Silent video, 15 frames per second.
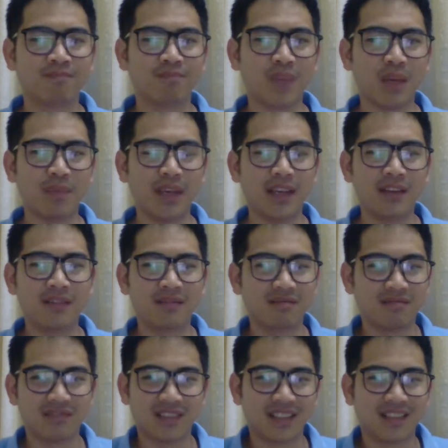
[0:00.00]
maybe
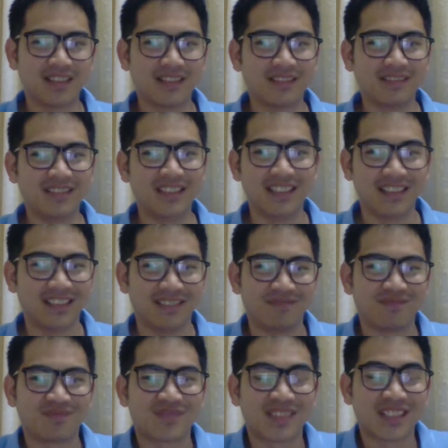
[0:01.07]
the
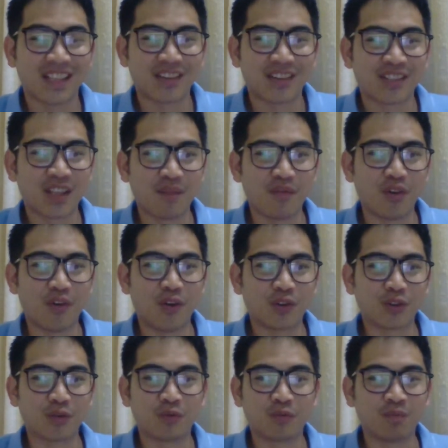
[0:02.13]
sales team will also